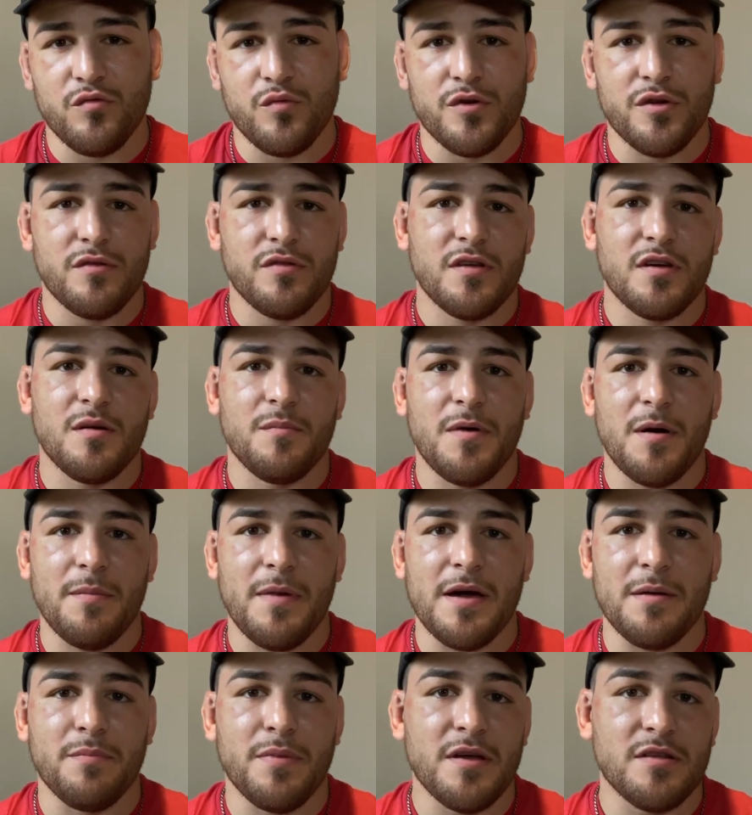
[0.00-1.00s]
What do you think about
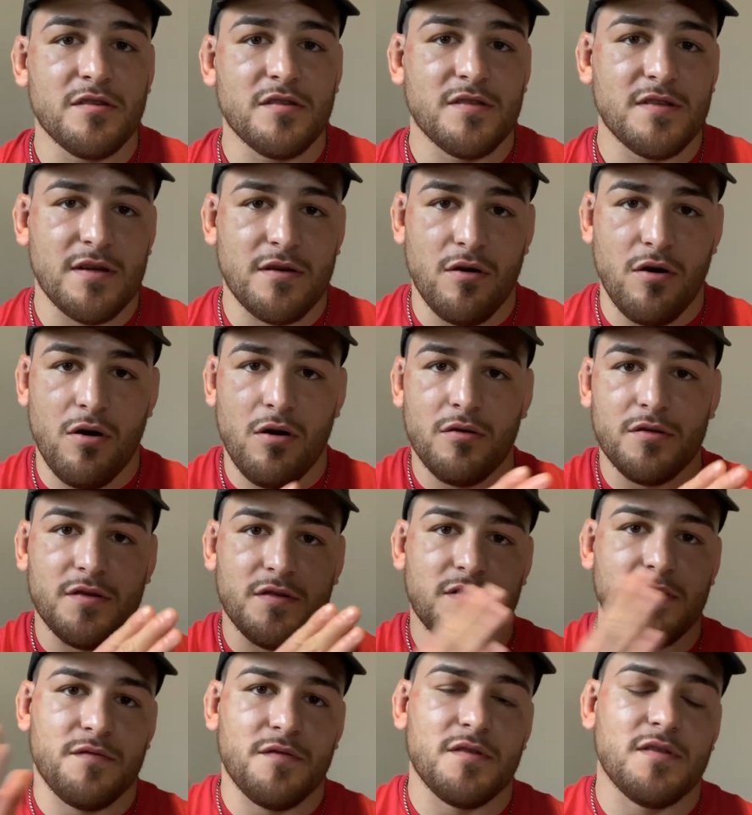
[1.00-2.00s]
my opinions on all
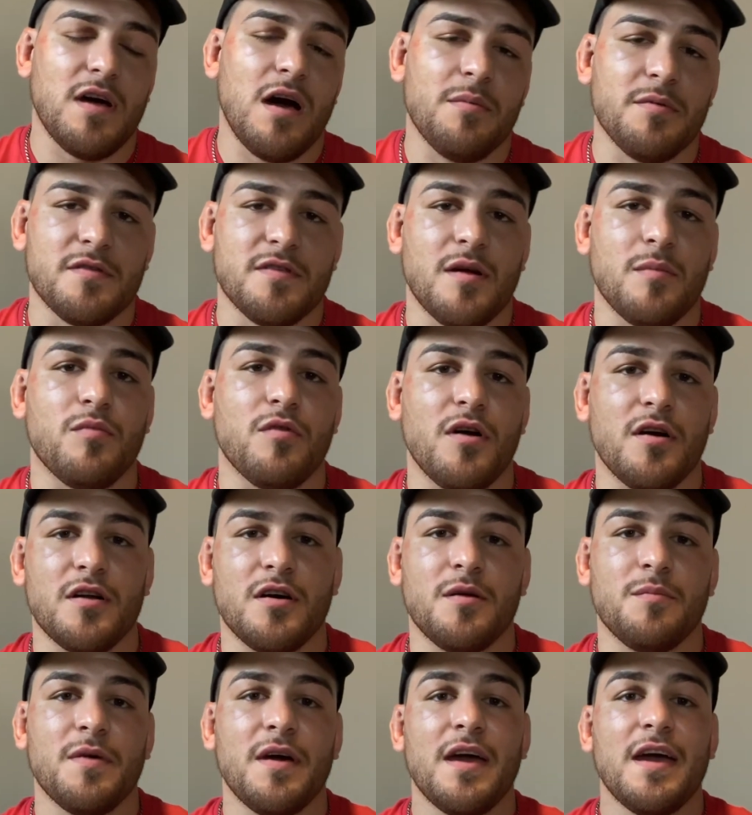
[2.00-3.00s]
these different topics I brought
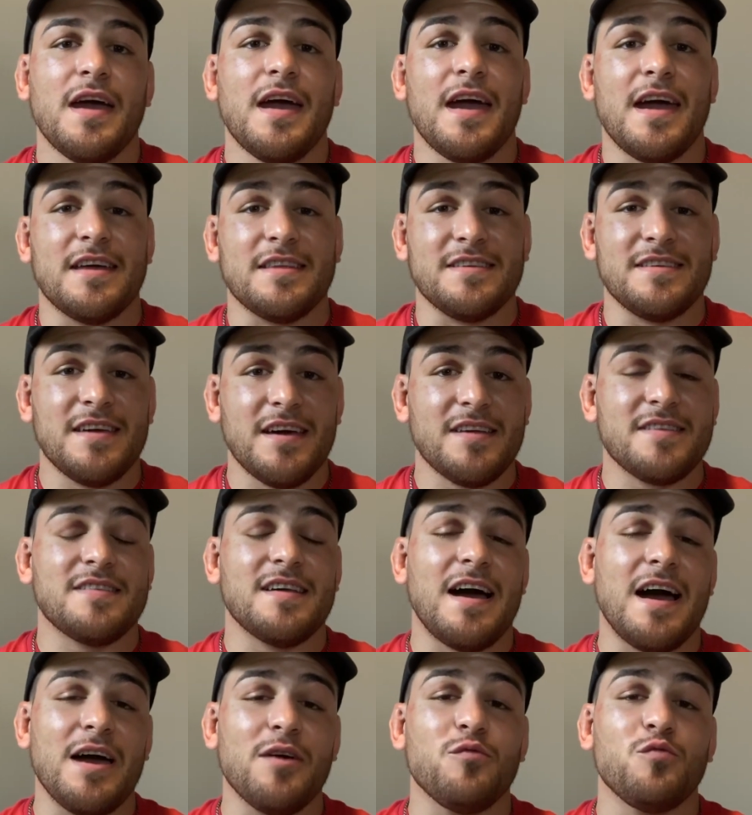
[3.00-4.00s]
up? And yes,
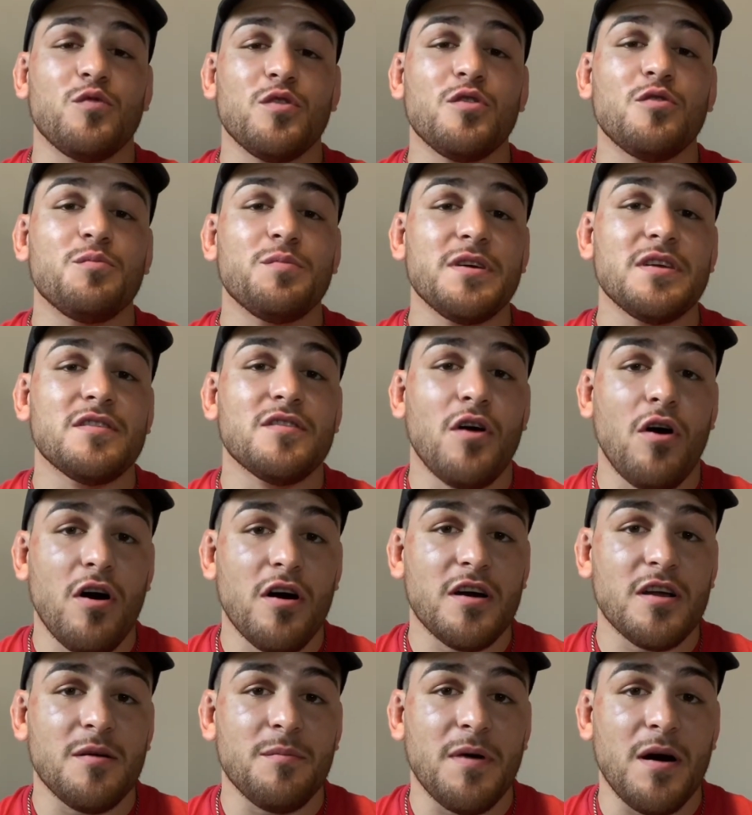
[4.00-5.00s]
I will be
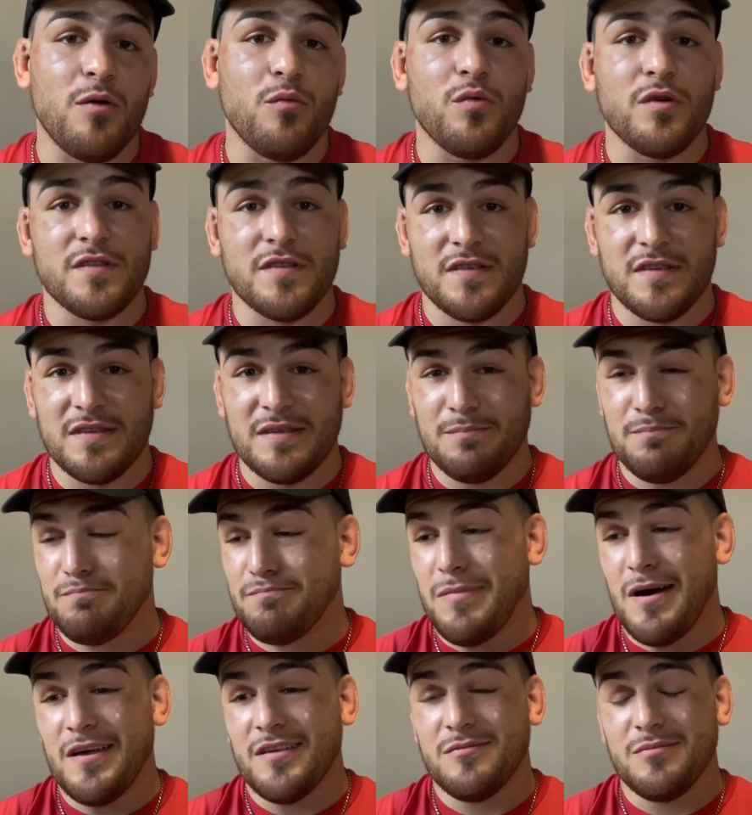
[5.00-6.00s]
talking about what's
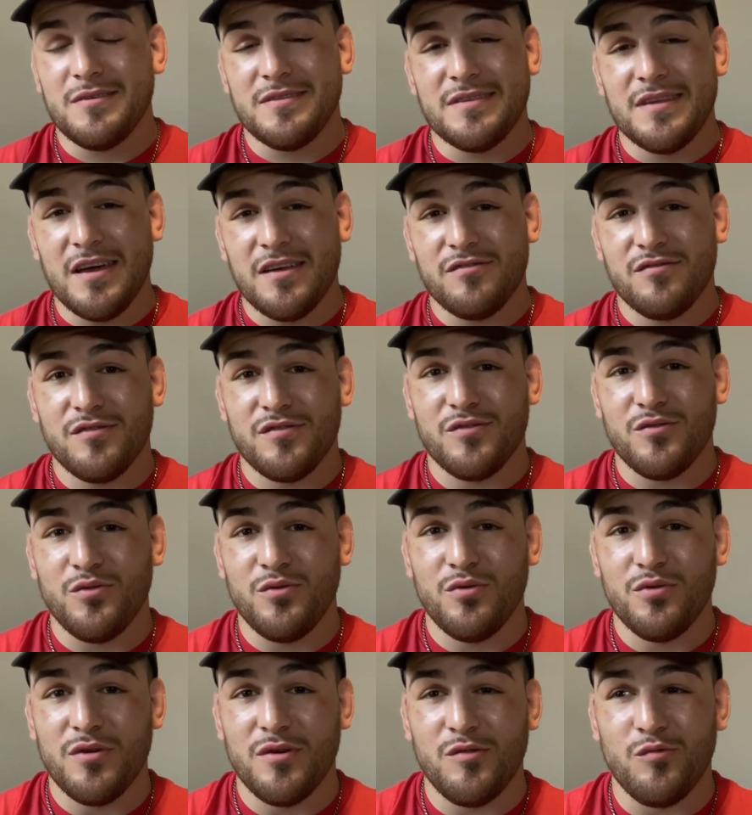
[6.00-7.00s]
possibly next for
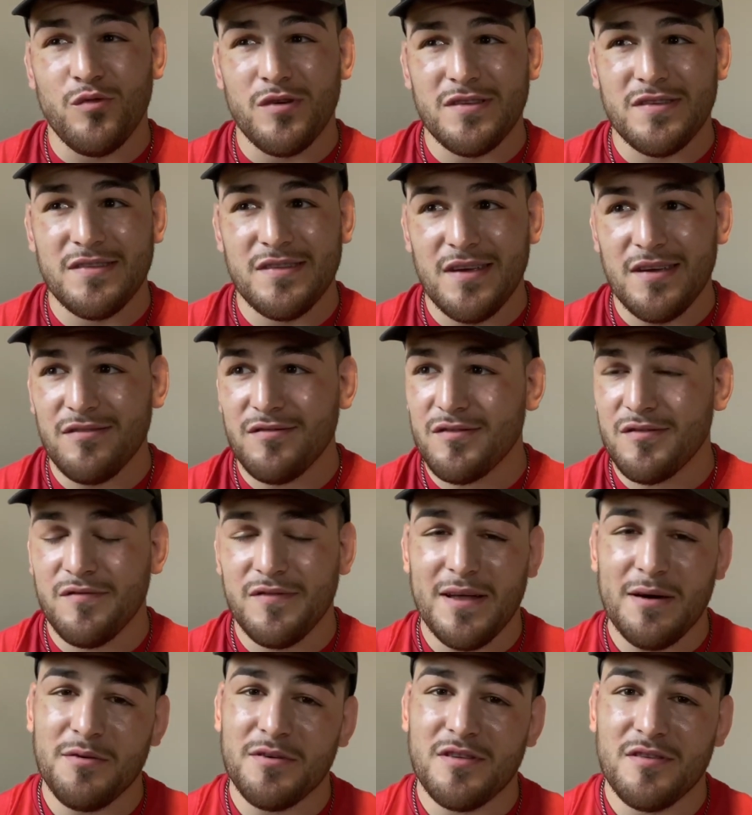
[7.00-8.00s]
Cejudo and what's next for the
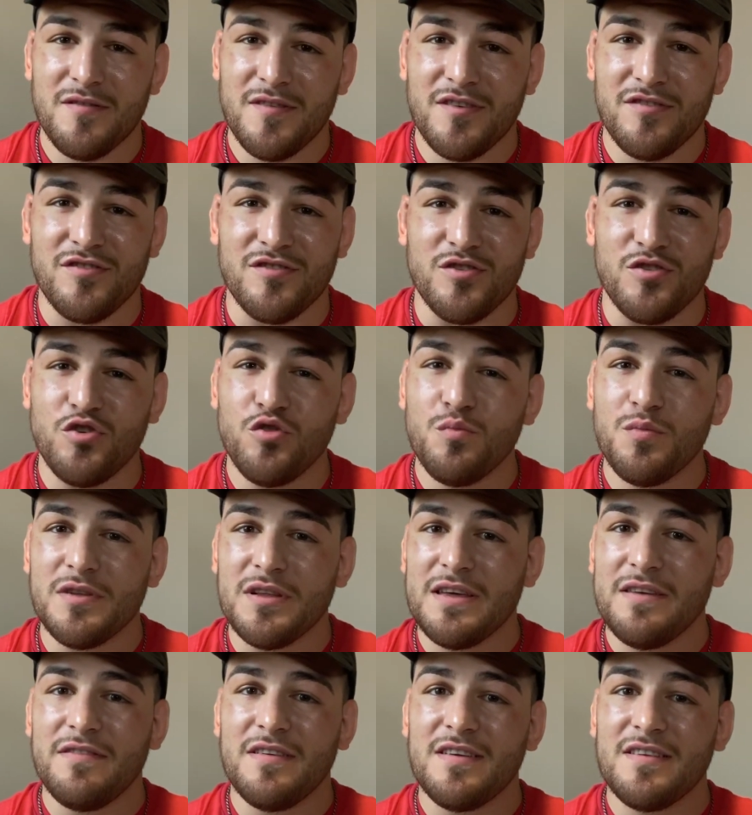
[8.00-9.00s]
flyweight division. Do you
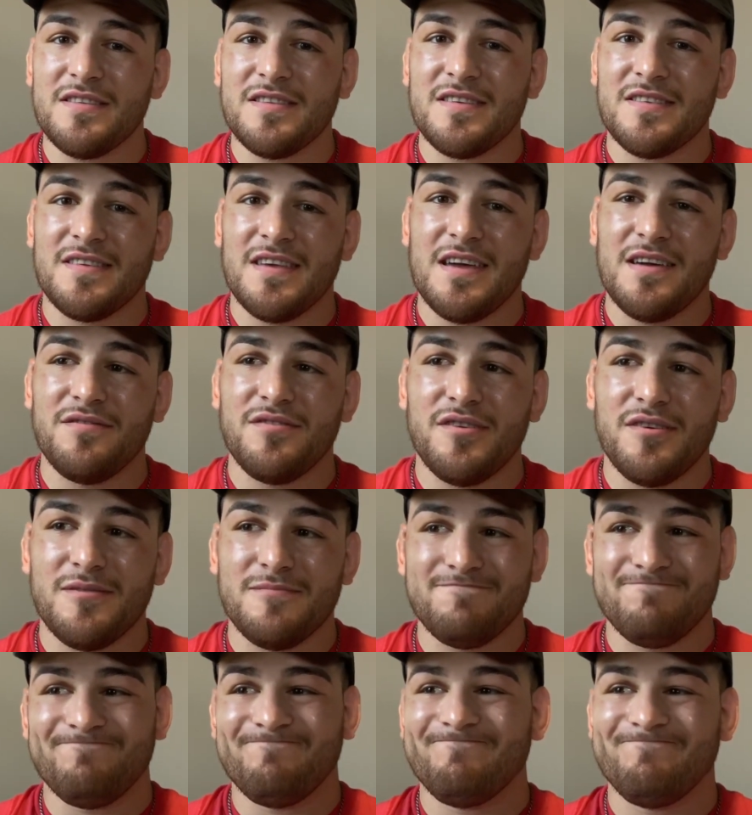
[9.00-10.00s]
believe he's the
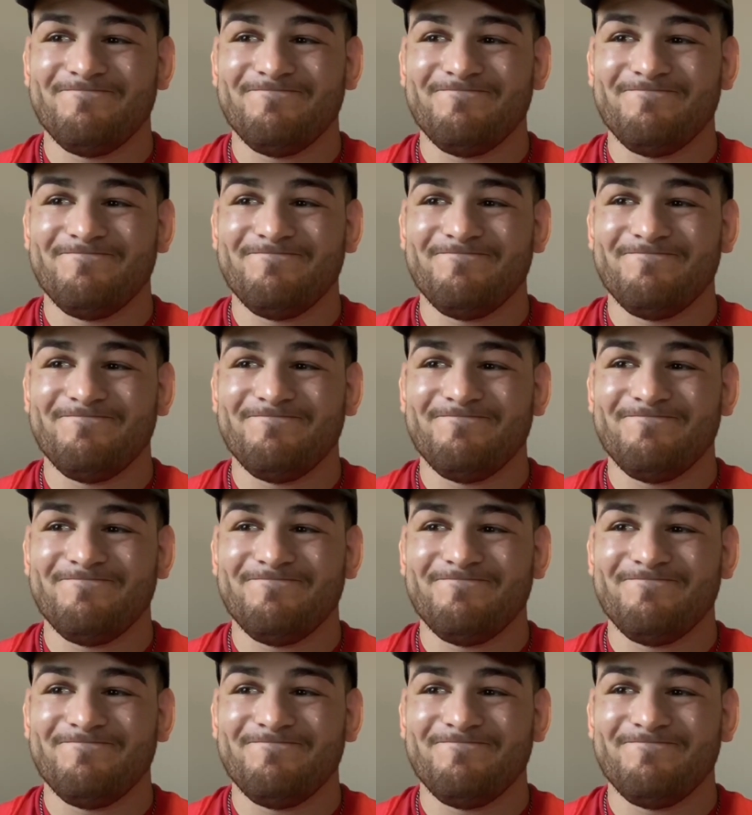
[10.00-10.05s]
savior?